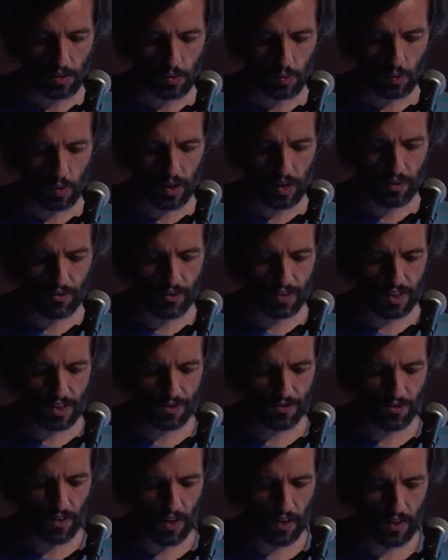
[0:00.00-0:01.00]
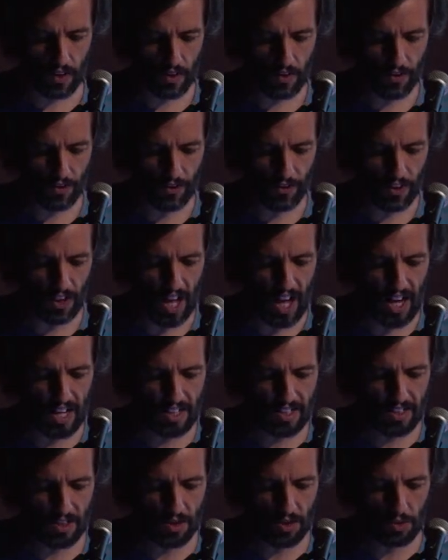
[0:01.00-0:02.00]
What if his father
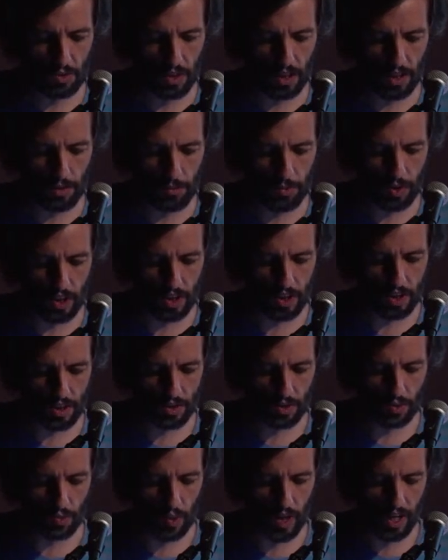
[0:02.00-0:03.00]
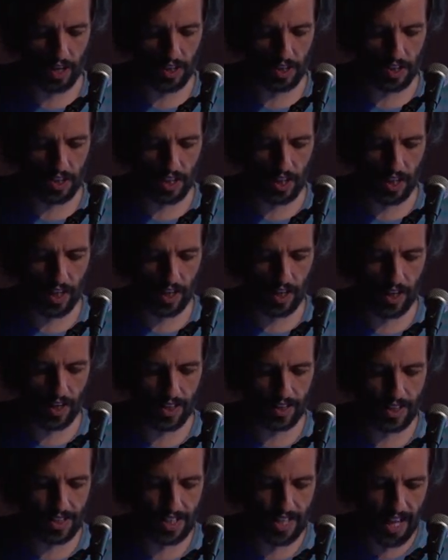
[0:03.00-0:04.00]
flies into a capricious rage and,
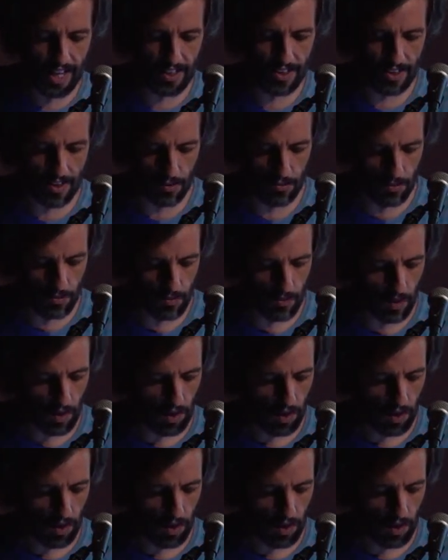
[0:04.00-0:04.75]
and attacks him?